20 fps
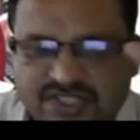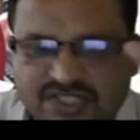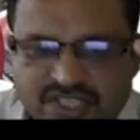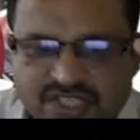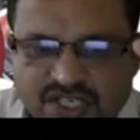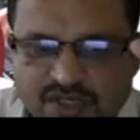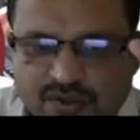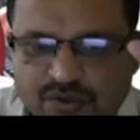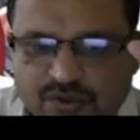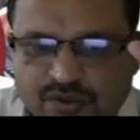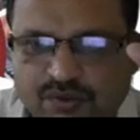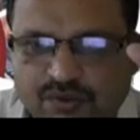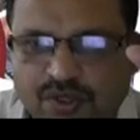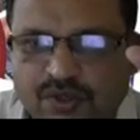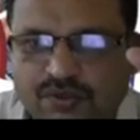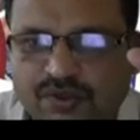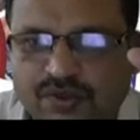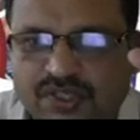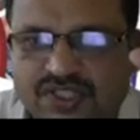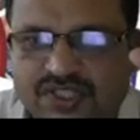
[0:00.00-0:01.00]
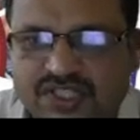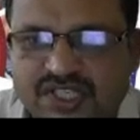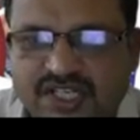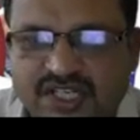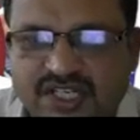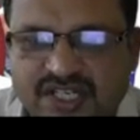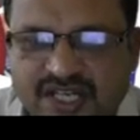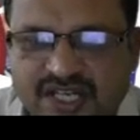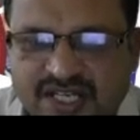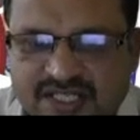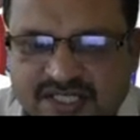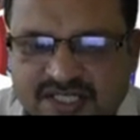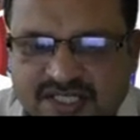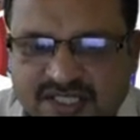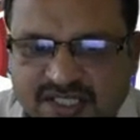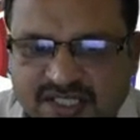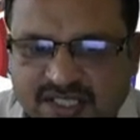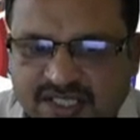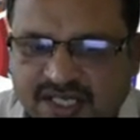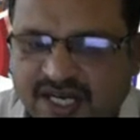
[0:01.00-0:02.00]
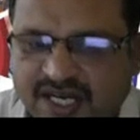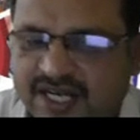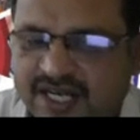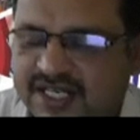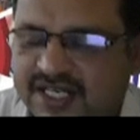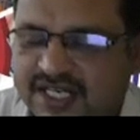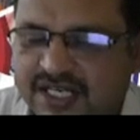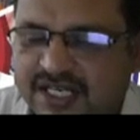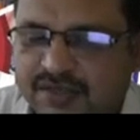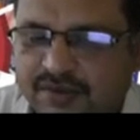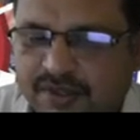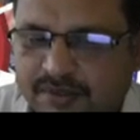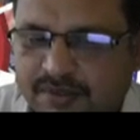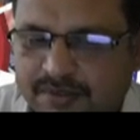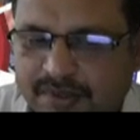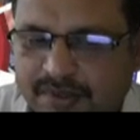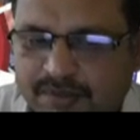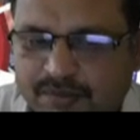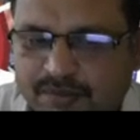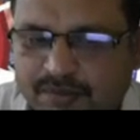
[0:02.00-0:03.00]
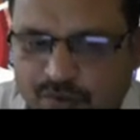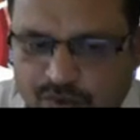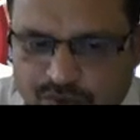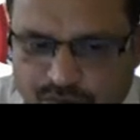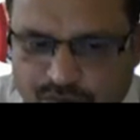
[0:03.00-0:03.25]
gear tooth we have to consider it as cantilever beam whose